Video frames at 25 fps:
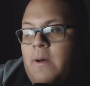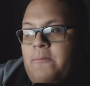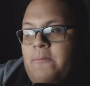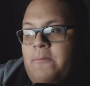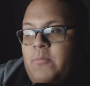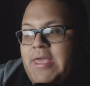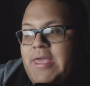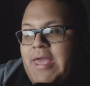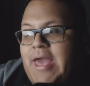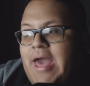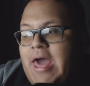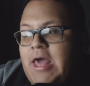
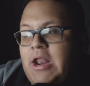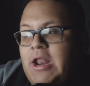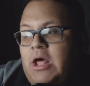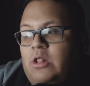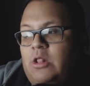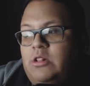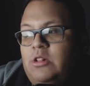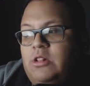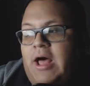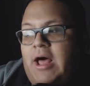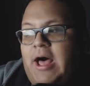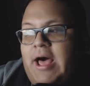We had
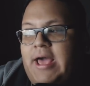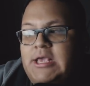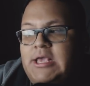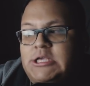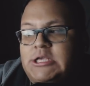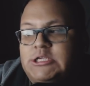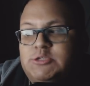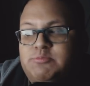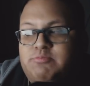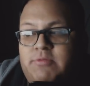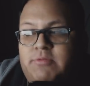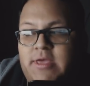
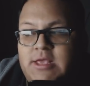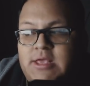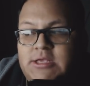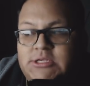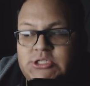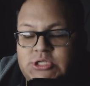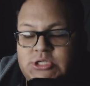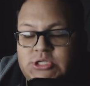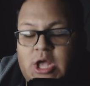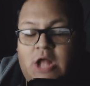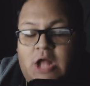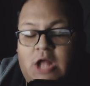Elias play a
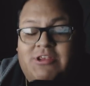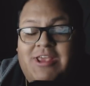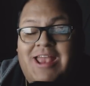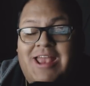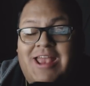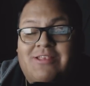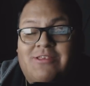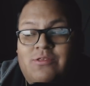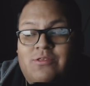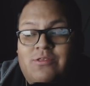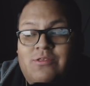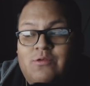song to
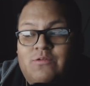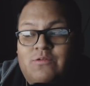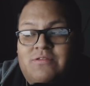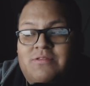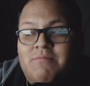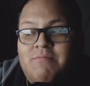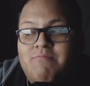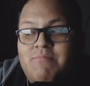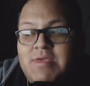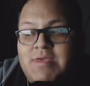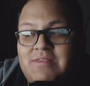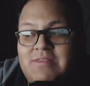introduce
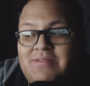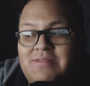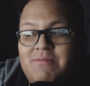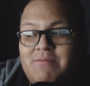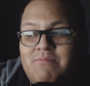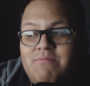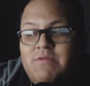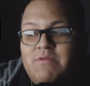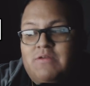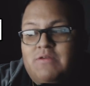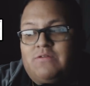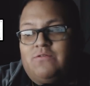The Miz and
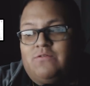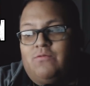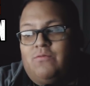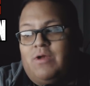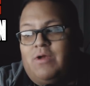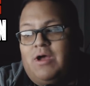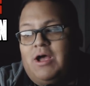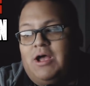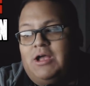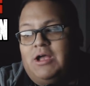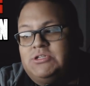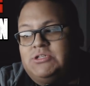The
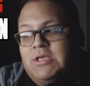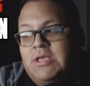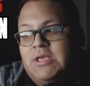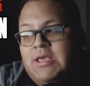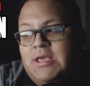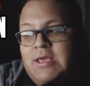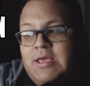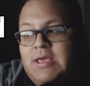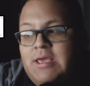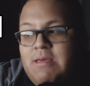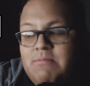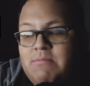Miztourage.
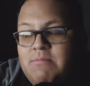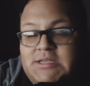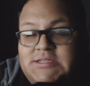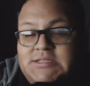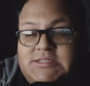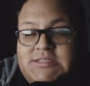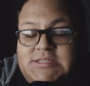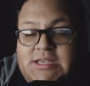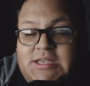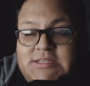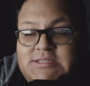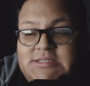And
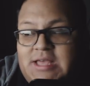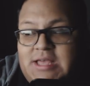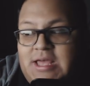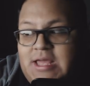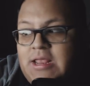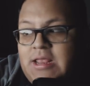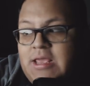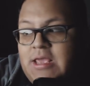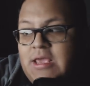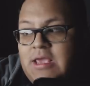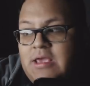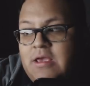Miz says
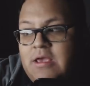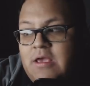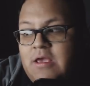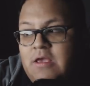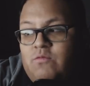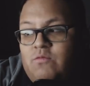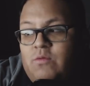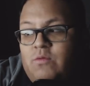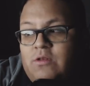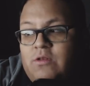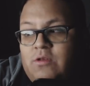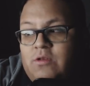that
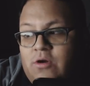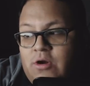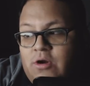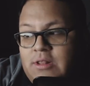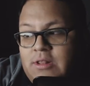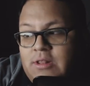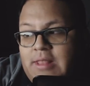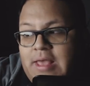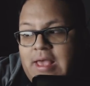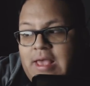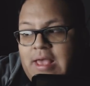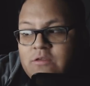his
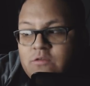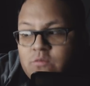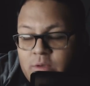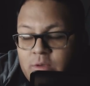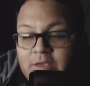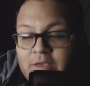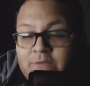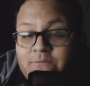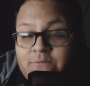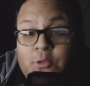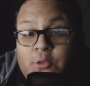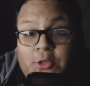return last
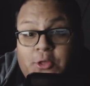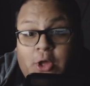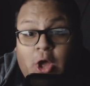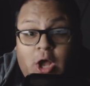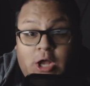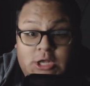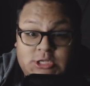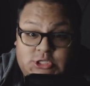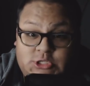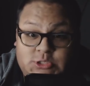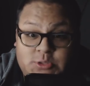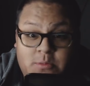week felt
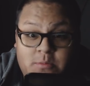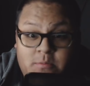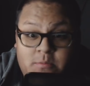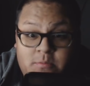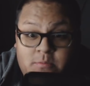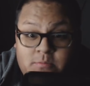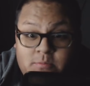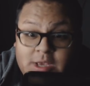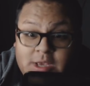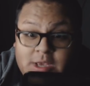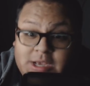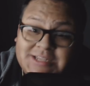awesome.
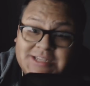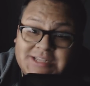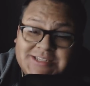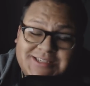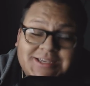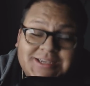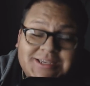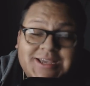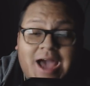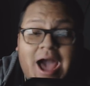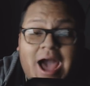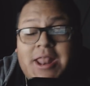
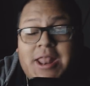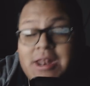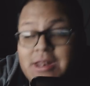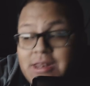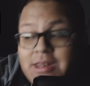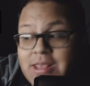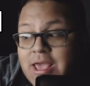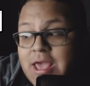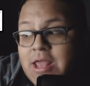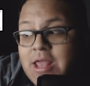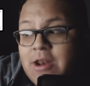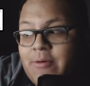Because it kind
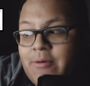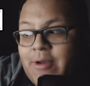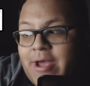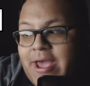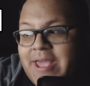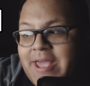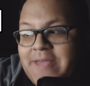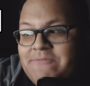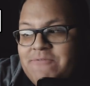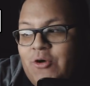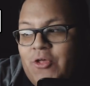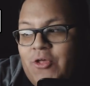of did,
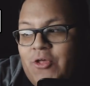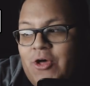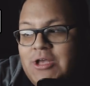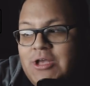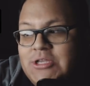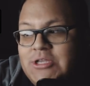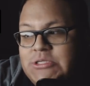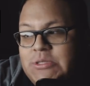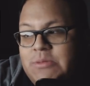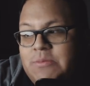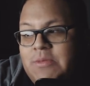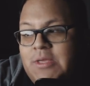right? It felt
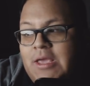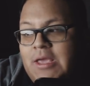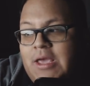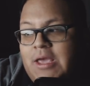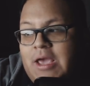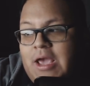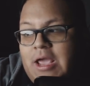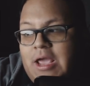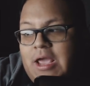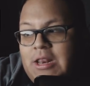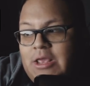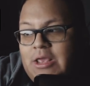awesome.
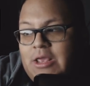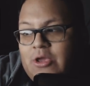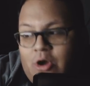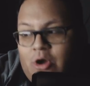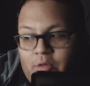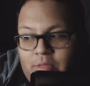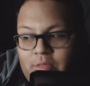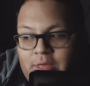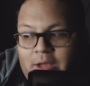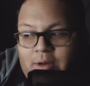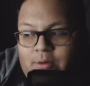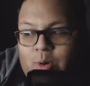And he
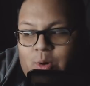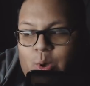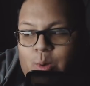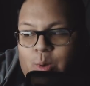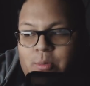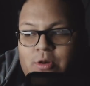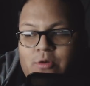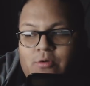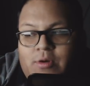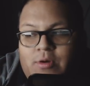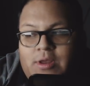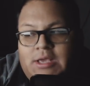called out
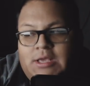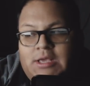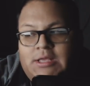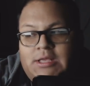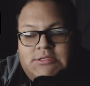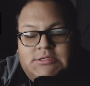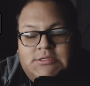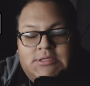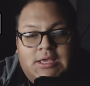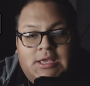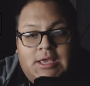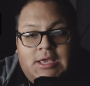Roman
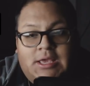Reigns.